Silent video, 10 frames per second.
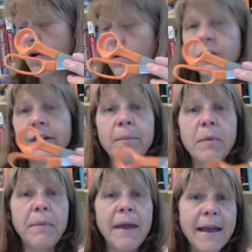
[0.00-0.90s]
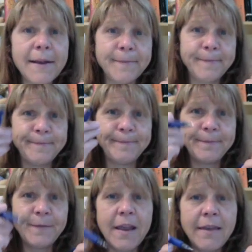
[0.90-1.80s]
hold up a pen
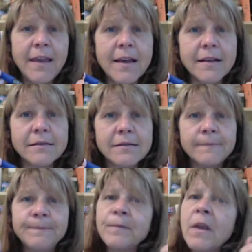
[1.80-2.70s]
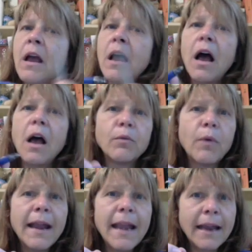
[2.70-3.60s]
like this, a
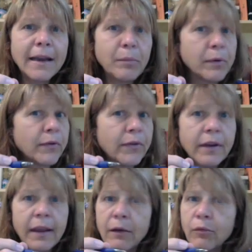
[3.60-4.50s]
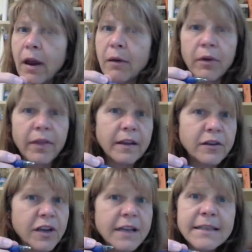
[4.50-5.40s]
right-handed person can write with it
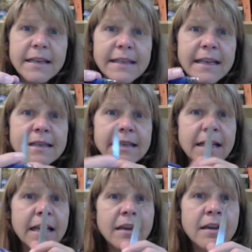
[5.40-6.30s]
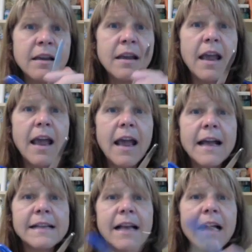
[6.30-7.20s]
just as easily
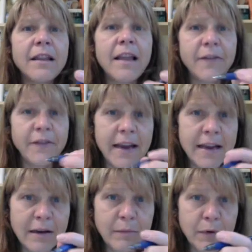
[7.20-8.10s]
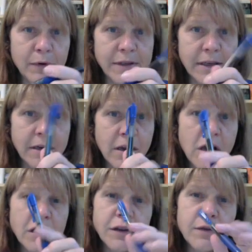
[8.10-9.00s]
as a left-handed person.
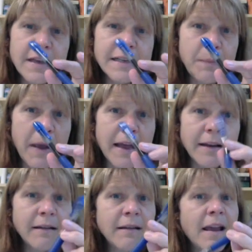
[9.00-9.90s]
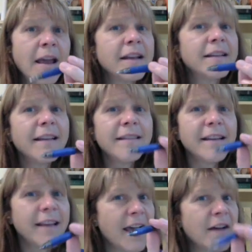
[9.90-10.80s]
So this pen
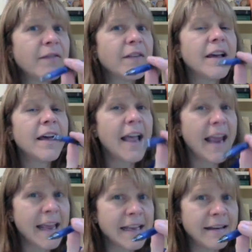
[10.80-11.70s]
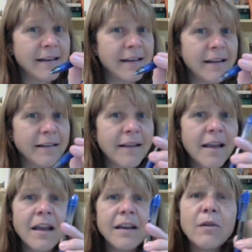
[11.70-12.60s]
doesn't have a handedness.
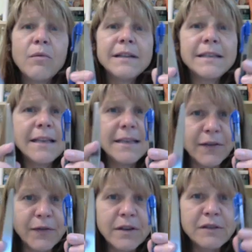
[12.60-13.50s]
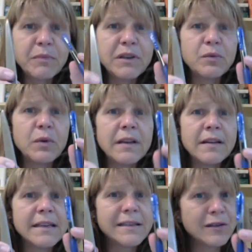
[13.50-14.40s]
Now, what's the difference between
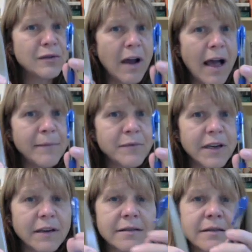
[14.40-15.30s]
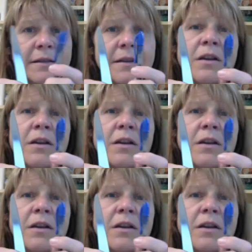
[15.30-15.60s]
these two objects?